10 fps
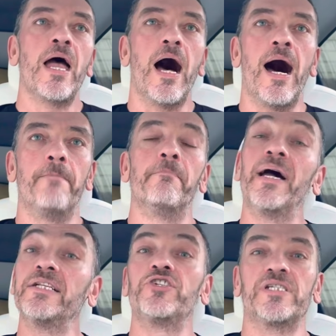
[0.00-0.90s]
But
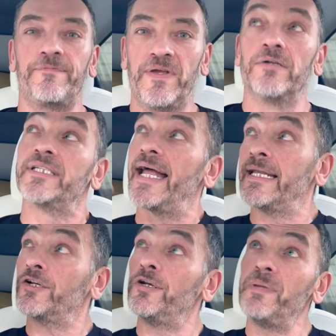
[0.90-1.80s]
it just feels that. And it
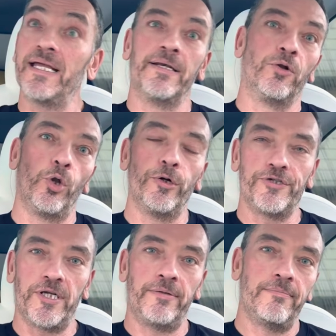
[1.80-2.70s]
could be an
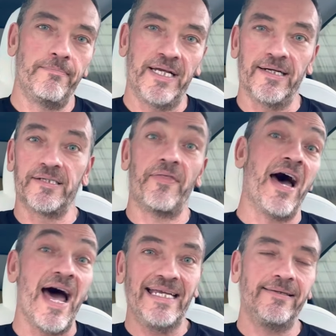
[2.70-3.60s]
illusion because of the
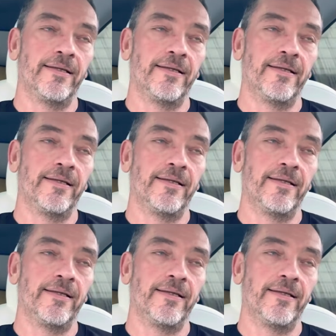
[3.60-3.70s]
height.